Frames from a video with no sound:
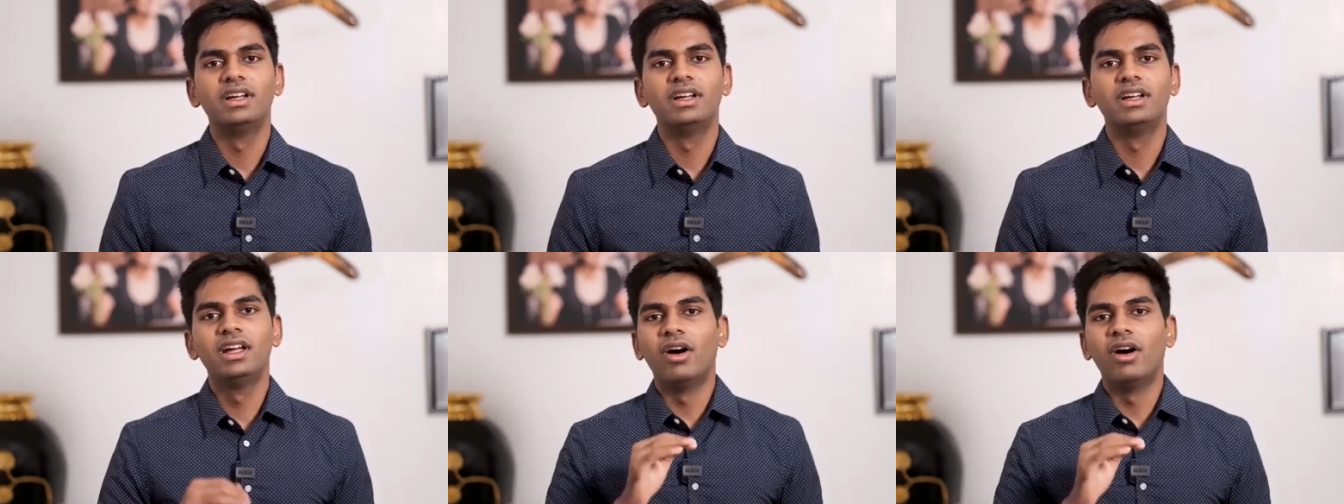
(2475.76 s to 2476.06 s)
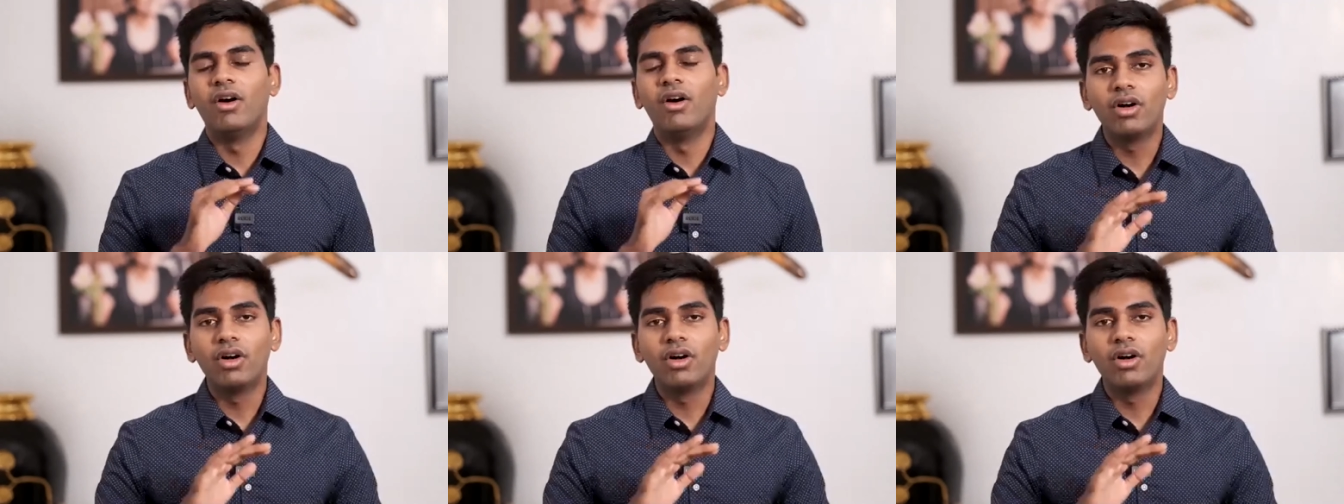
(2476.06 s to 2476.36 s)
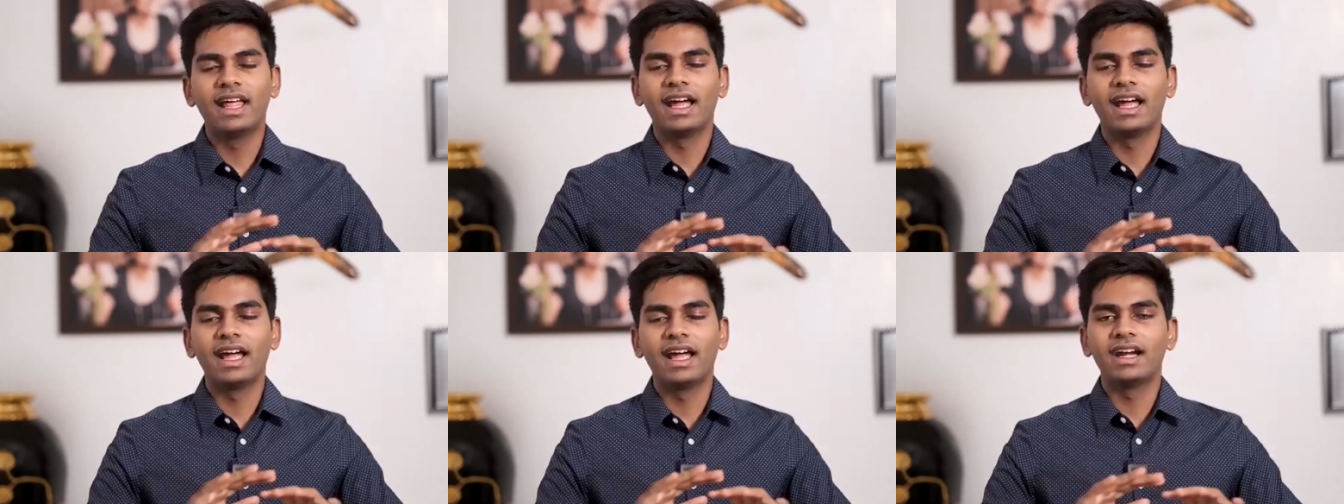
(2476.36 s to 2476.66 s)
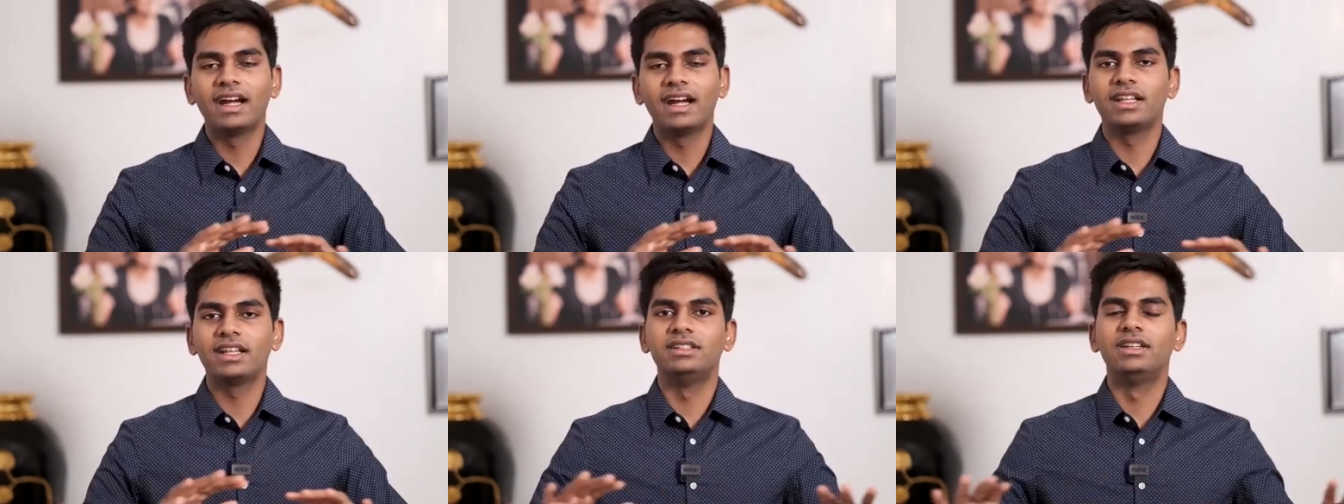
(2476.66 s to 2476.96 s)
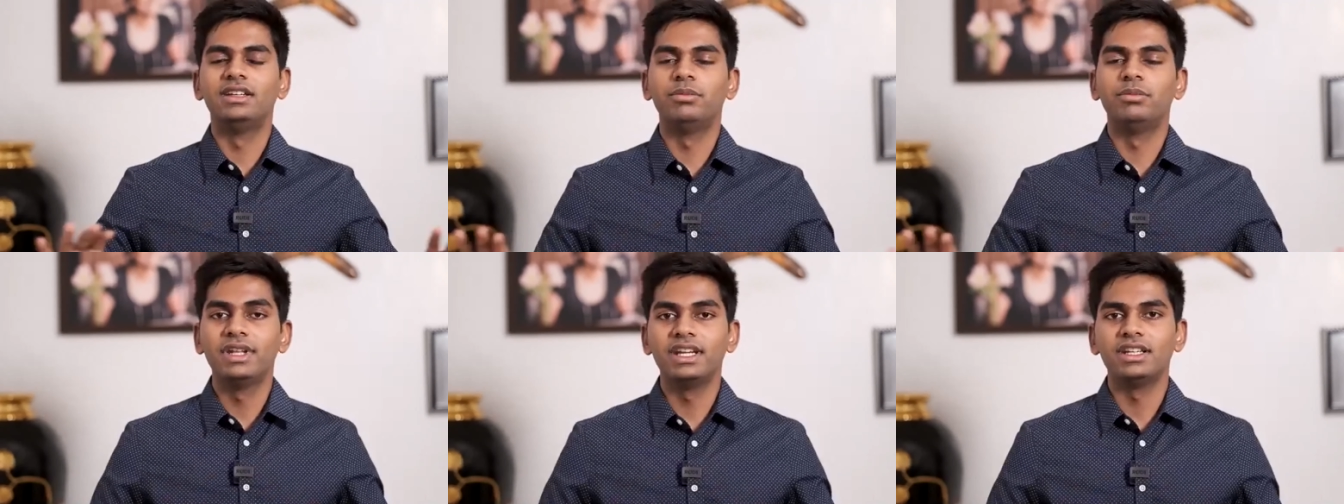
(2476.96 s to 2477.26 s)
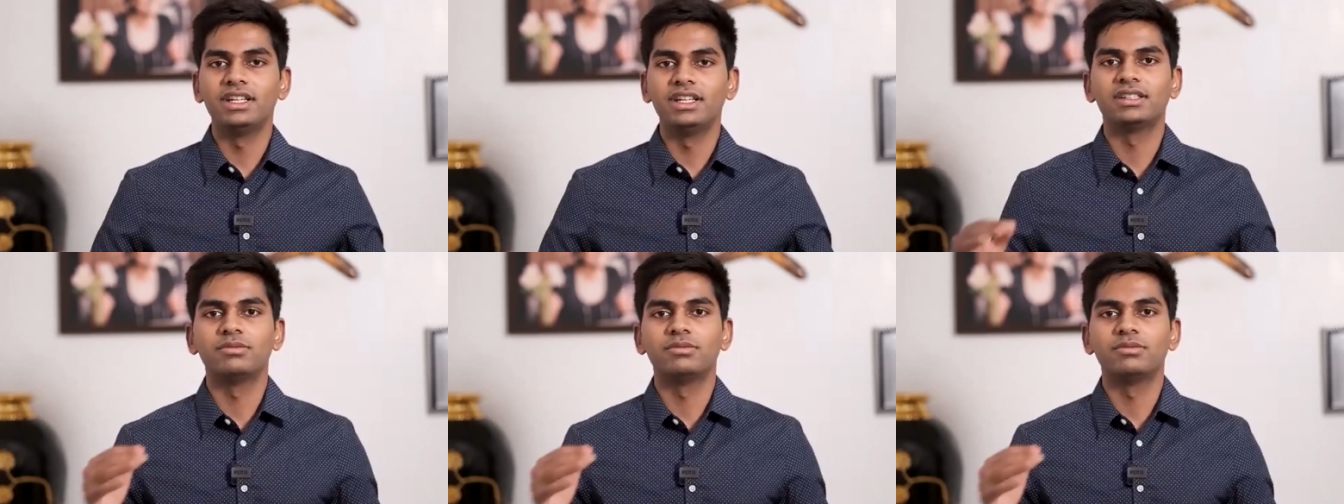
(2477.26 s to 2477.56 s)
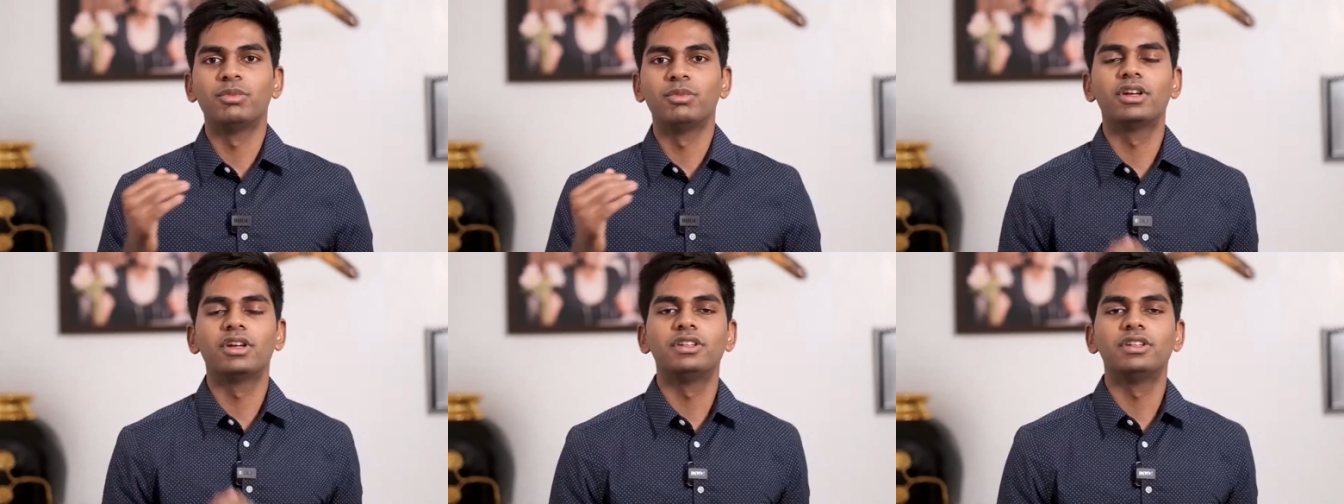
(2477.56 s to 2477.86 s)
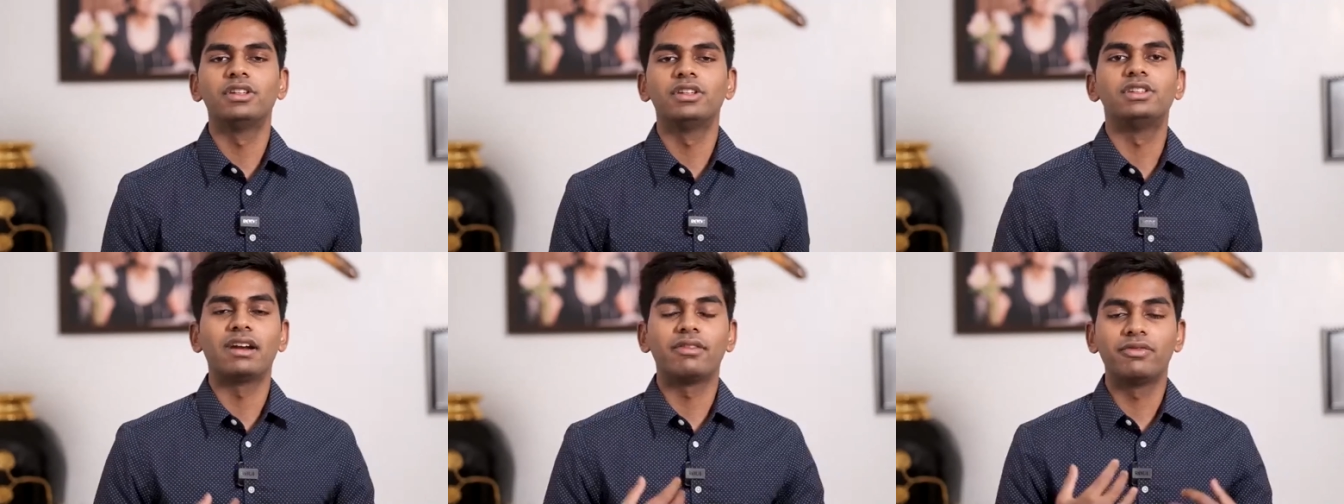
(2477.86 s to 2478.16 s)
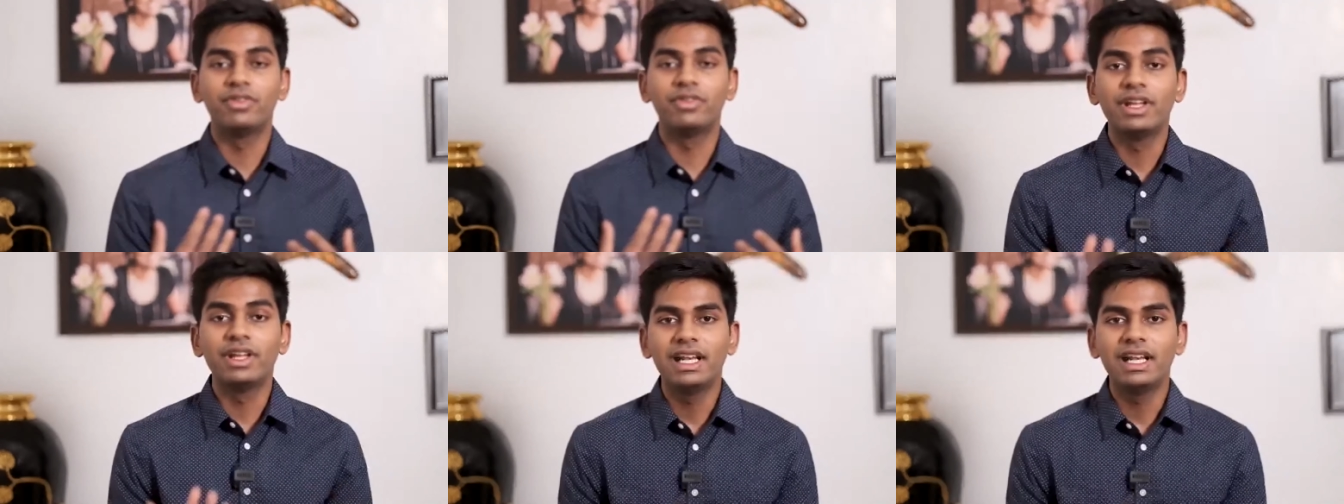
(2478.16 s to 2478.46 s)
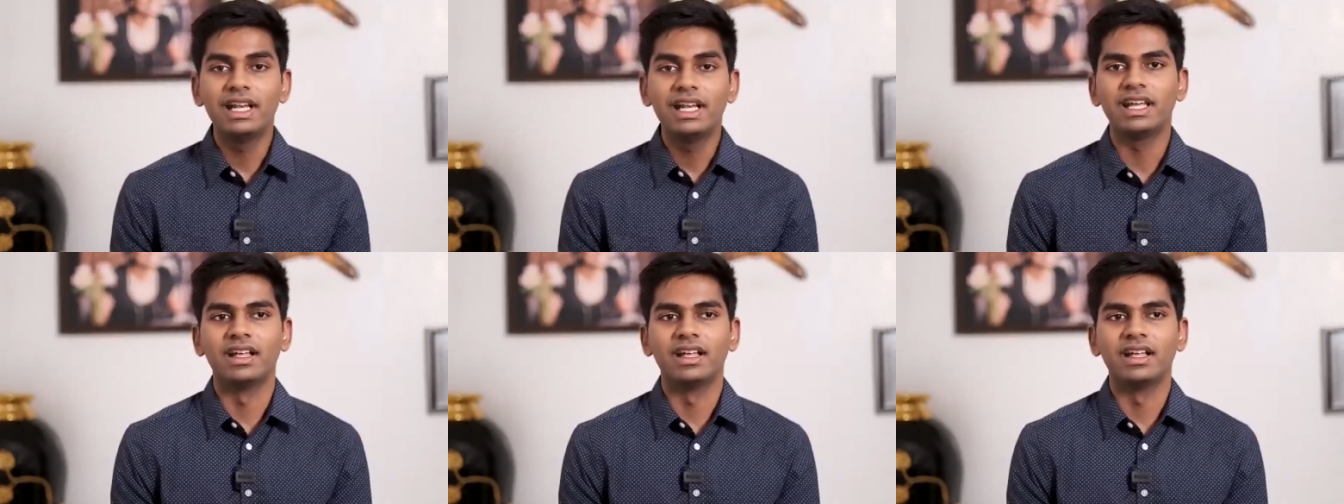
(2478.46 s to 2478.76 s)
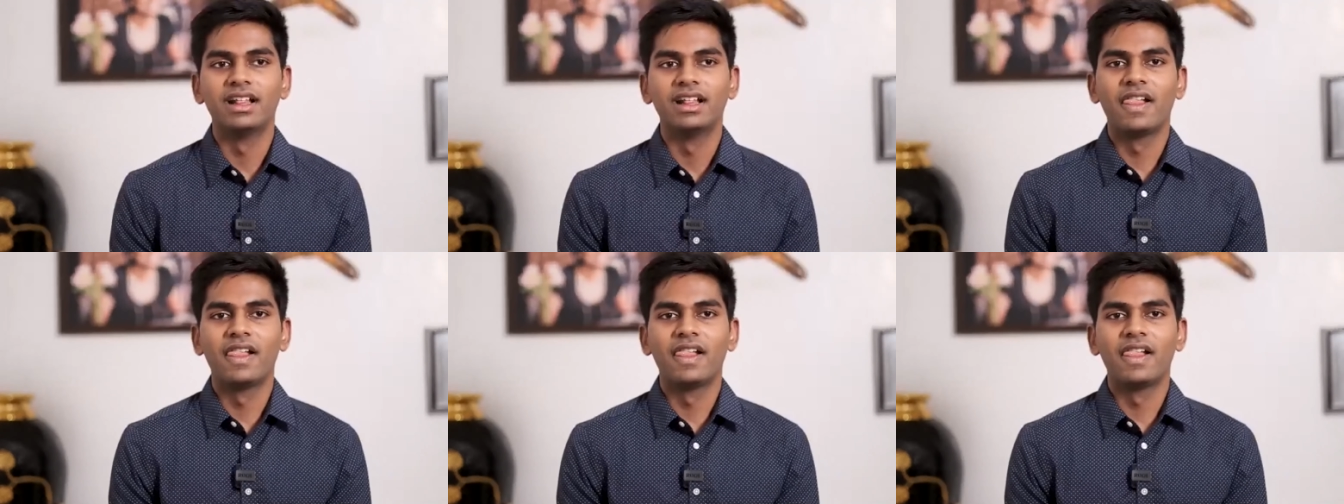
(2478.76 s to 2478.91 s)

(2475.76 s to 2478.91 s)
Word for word: All that is diminished because that feeling